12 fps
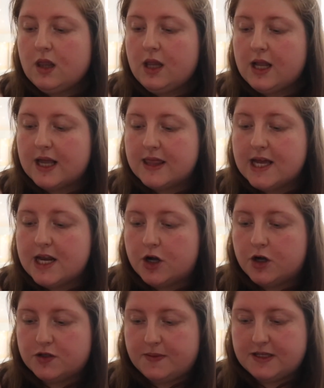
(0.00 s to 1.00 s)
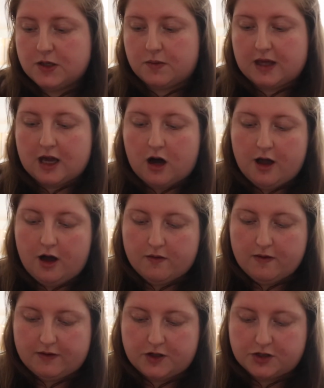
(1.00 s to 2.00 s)
And then I also picked up the I Heart
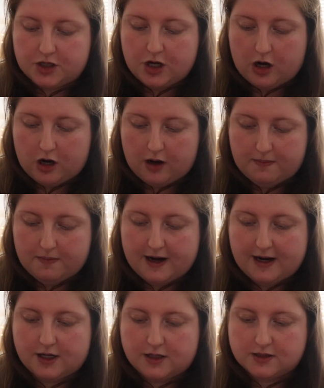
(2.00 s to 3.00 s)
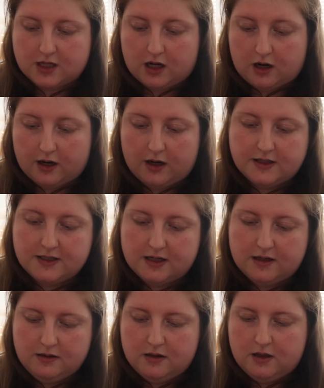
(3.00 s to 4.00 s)
Revolution Heartbreakers highlighter.